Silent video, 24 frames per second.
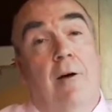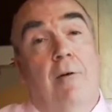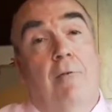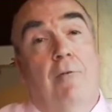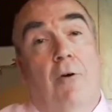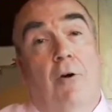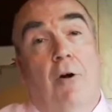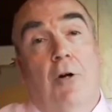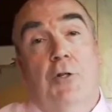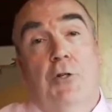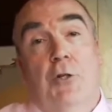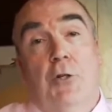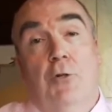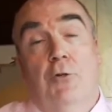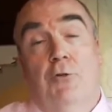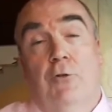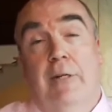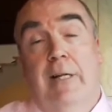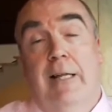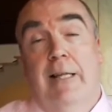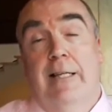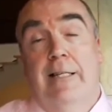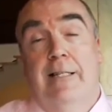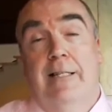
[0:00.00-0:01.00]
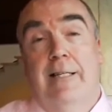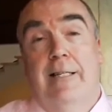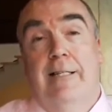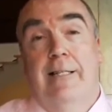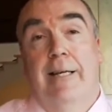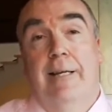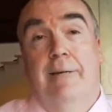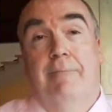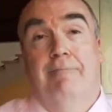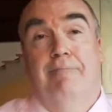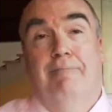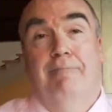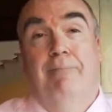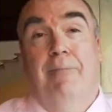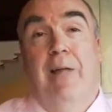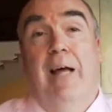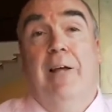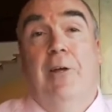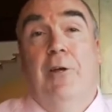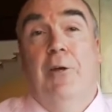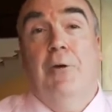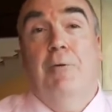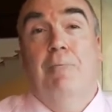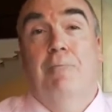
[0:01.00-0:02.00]
for our children in the city.
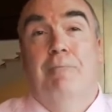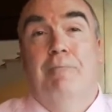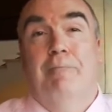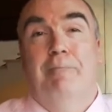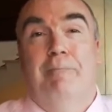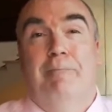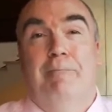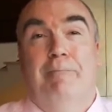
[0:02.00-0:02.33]
Thank you.